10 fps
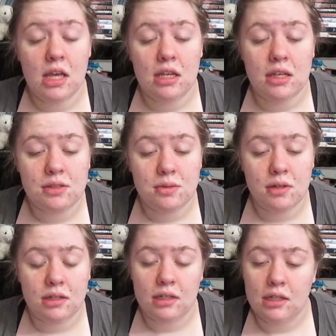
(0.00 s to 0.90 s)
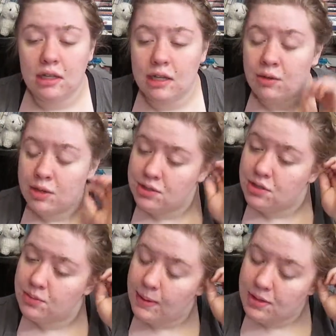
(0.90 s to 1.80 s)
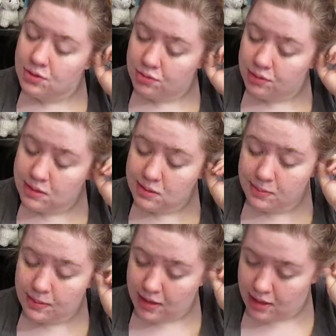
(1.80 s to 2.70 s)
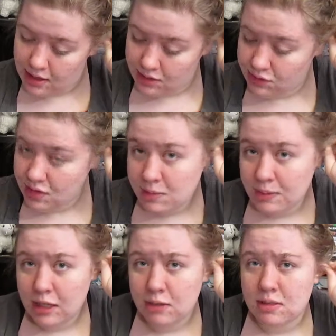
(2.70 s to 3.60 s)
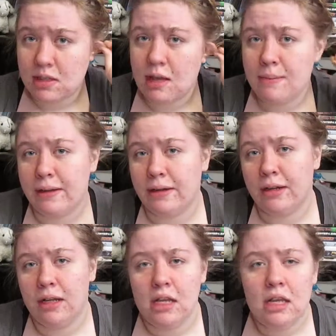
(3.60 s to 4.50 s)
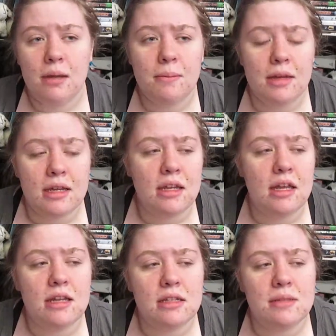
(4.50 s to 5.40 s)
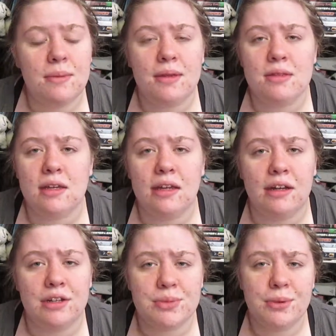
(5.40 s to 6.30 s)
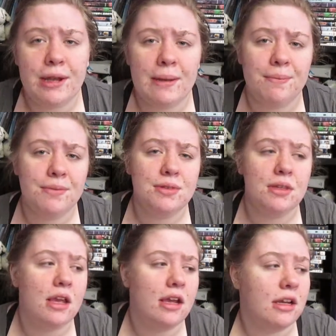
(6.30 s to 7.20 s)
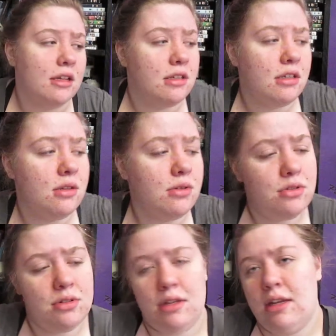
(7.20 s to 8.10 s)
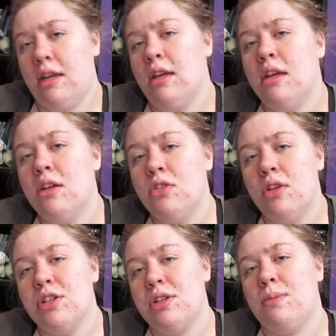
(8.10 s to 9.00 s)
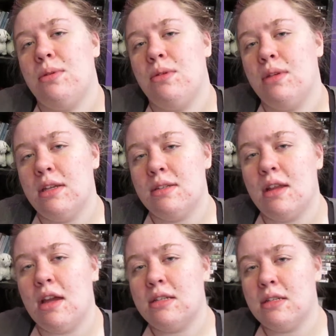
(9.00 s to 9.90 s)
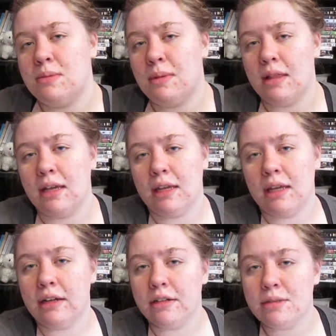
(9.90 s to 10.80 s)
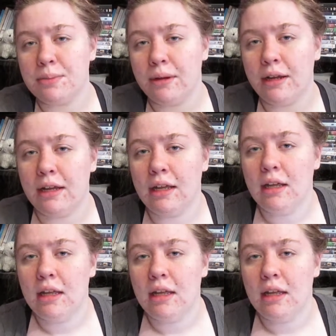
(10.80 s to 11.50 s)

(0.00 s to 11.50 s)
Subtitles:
Next one, it was by Tresemme. Tresemme was a lot better, but it smells like hairspray, and usually dry shampoo is not to smell like hairspray.